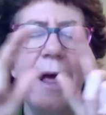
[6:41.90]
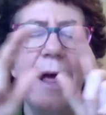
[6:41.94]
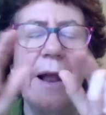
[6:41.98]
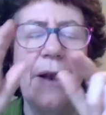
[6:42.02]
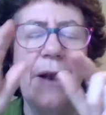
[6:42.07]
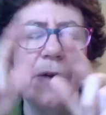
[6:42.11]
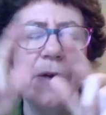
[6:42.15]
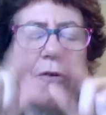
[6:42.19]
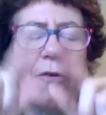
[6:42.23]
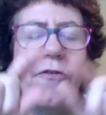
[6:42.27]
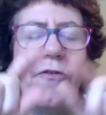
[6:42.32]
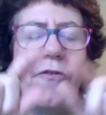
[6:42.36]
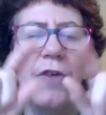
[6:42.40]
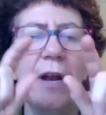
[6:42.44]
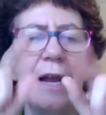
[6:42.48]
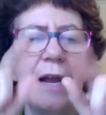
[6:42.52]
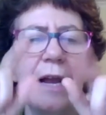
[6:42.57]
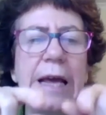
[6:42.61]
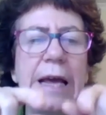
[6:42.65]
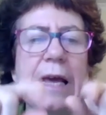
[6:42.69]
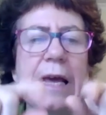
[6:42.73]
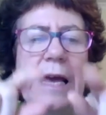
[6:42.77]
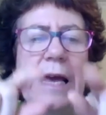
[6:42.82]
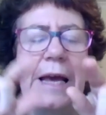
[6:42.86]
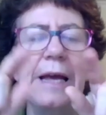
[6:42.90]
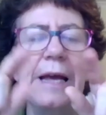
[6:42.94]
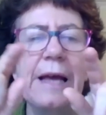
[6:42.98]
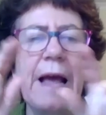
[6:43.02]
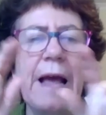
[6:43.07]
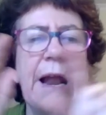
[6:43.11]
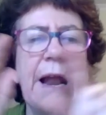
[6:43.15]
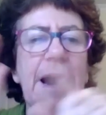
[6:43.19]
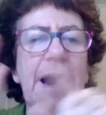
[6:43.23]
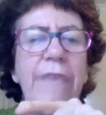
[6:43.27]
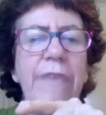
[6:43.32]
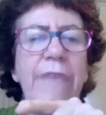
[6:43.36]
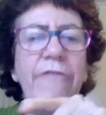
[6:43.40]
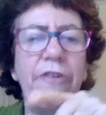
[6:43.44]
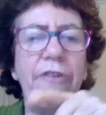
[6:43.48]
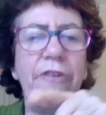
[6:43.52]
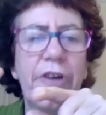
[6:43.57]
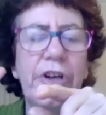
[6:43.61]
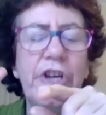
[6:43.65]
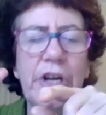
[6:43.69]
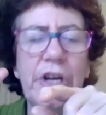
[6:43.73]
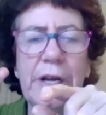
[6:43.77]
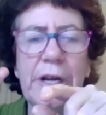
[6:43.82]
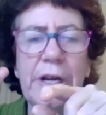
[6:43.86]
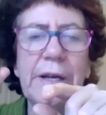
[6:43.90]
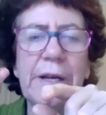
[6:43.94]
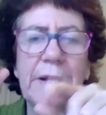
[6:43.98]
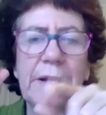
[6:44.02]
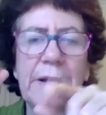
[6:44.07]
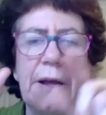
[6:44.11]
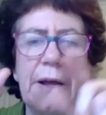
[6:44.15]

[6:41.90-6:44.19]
look for linking and leveraging.